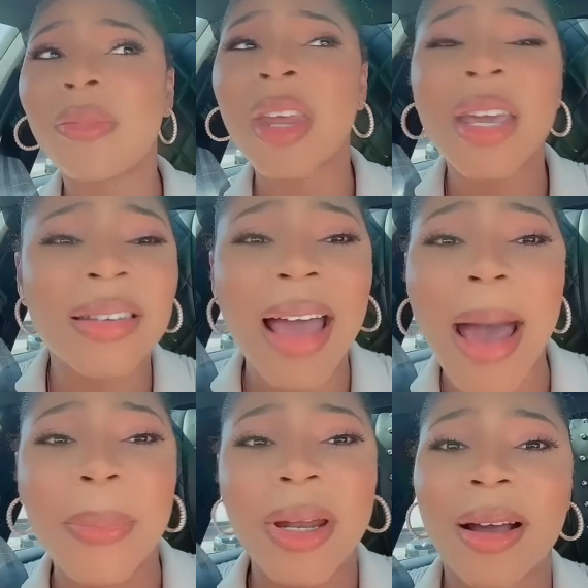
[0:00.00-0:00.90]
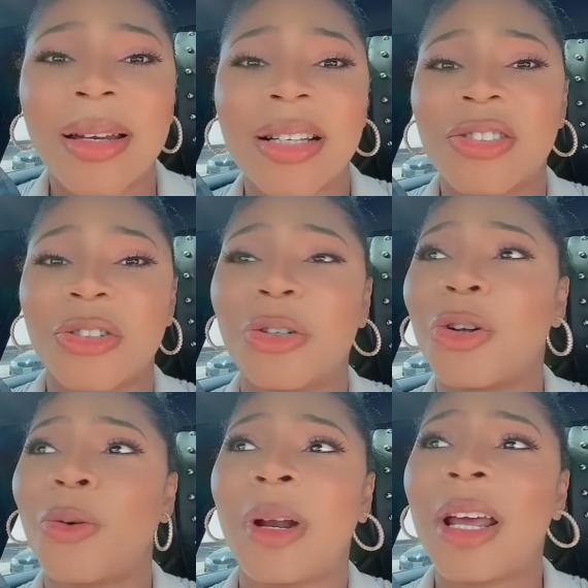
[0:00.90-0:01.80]
is happening on external
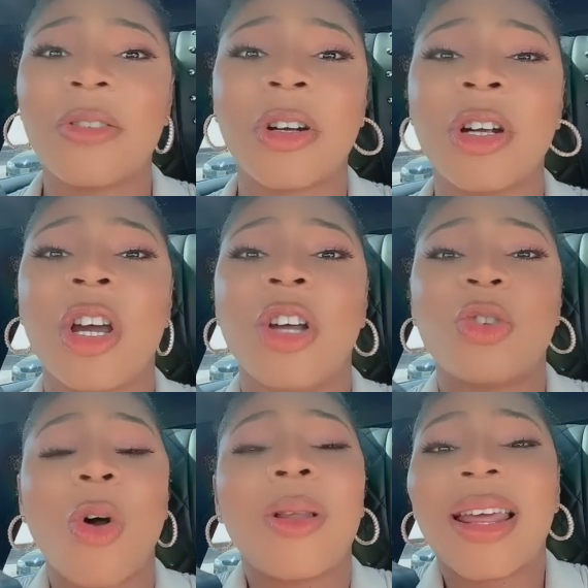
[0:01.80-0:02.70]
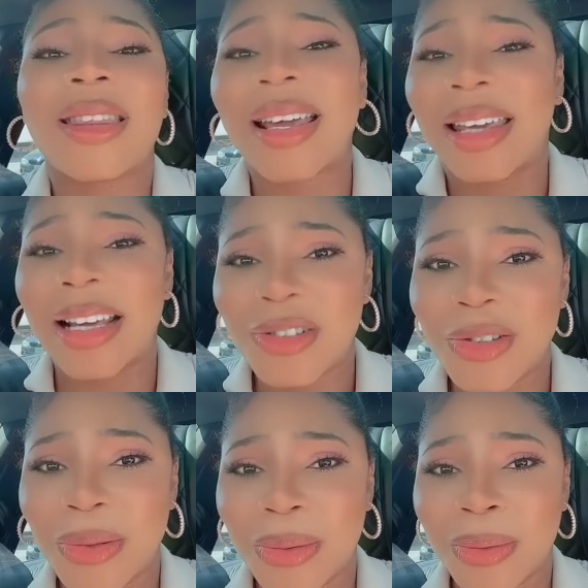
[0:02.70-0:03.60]
or whatever don't let that get to
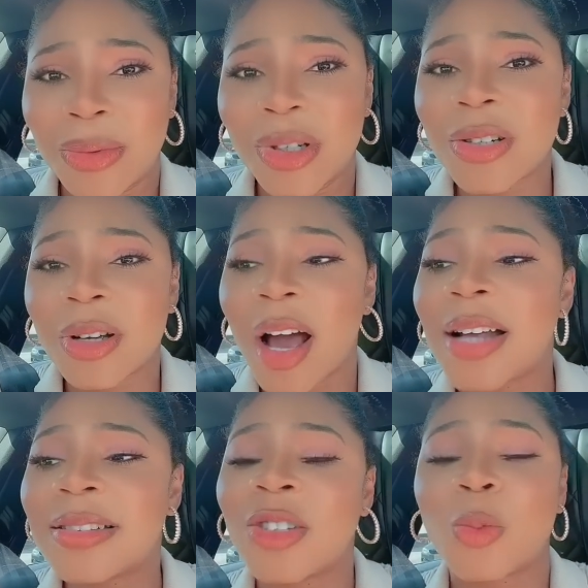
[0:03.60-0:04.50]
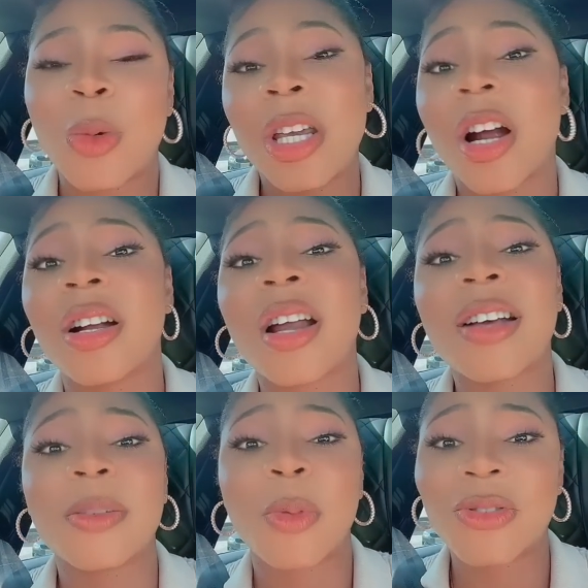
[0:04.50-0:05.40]
you there, god says we are not
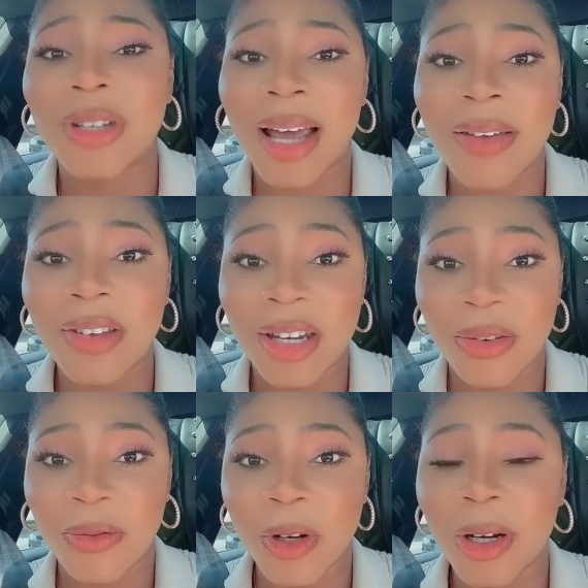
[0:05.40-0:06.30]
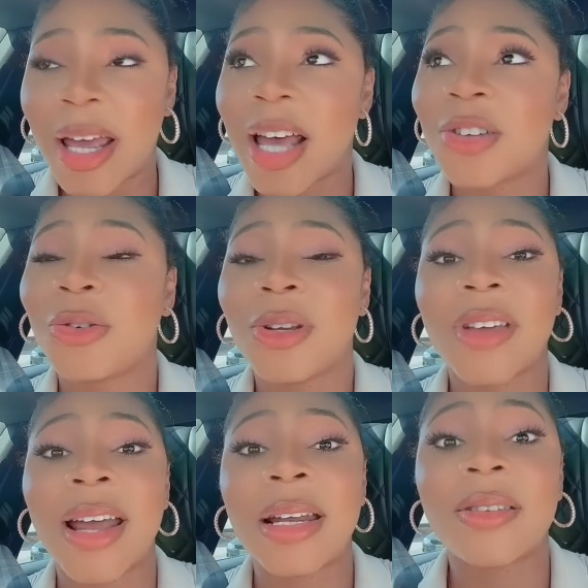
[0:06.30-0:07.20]
supposed to have any fear cast your
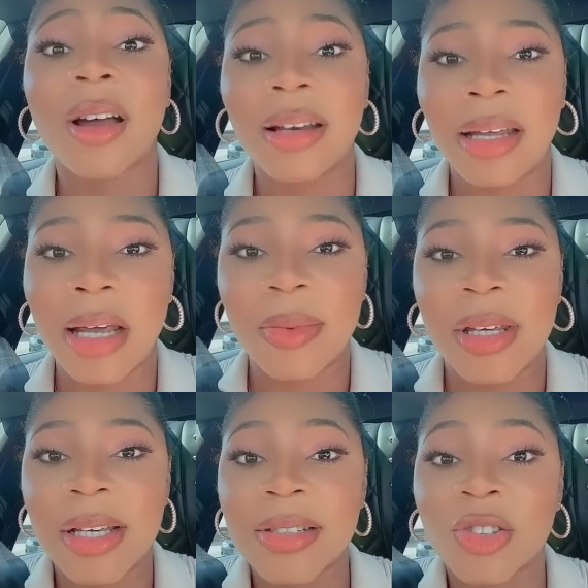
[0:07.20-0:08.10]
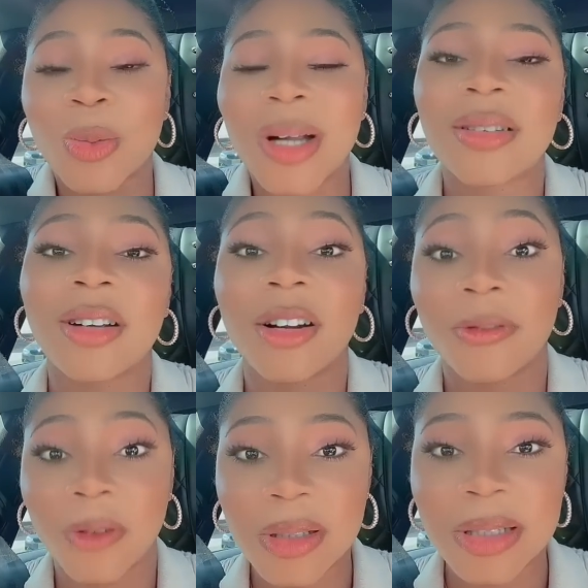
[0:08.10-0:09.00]
anxieties on him he is directing our
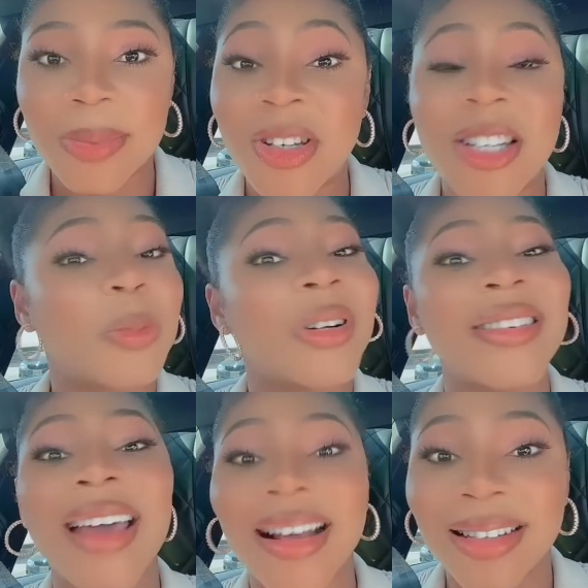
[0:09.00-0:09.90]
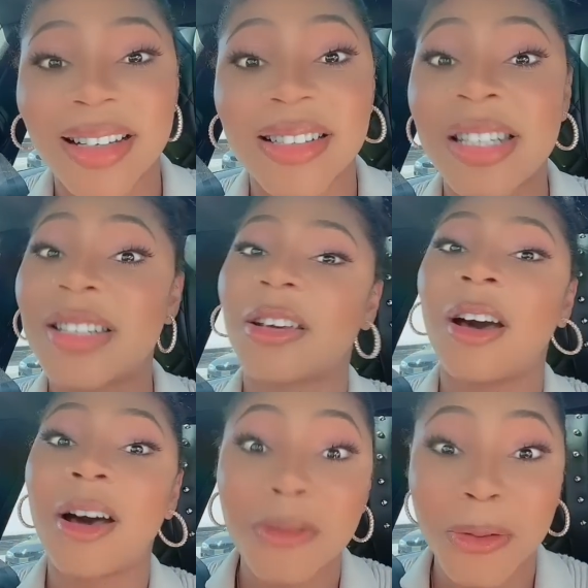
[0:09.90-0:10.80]
footsteps he is protecting us he is
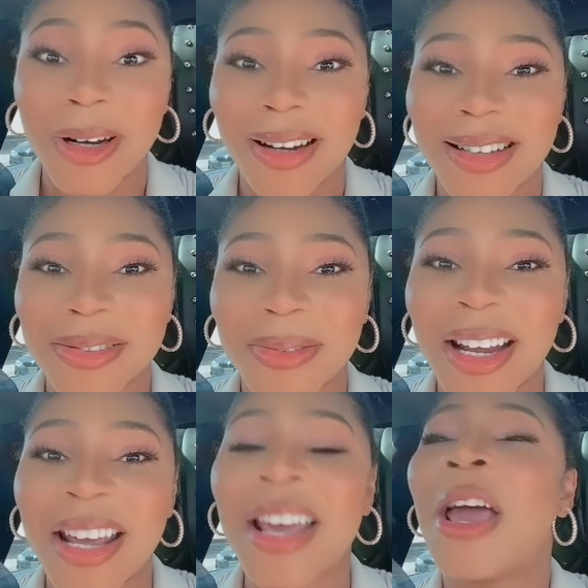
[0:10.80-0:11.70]
covering us right